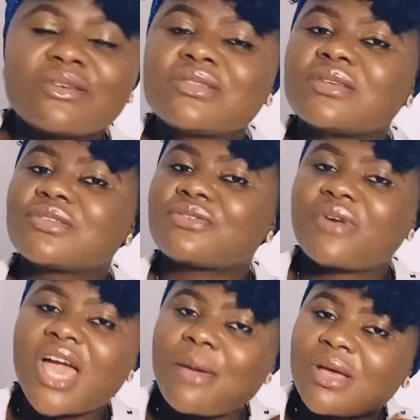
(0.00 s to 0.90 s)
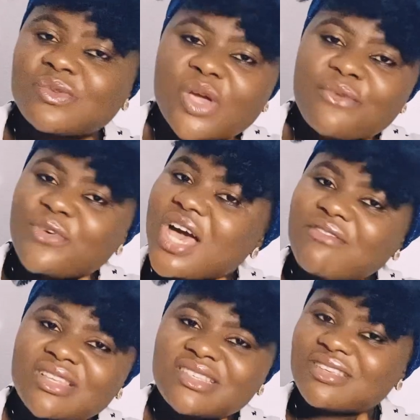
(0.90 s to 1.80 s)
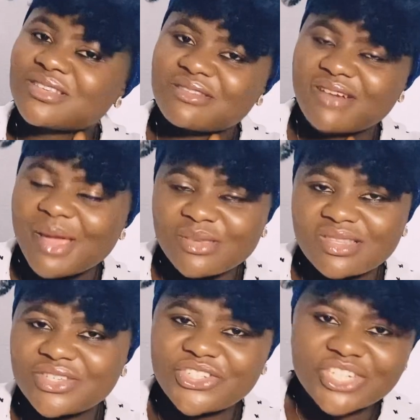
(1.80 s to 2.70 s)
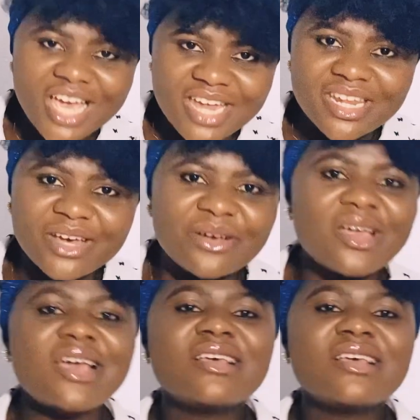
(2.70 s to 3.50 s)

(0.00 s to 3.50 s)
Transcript: Subscribe as well if you haven't subscribed to this channel.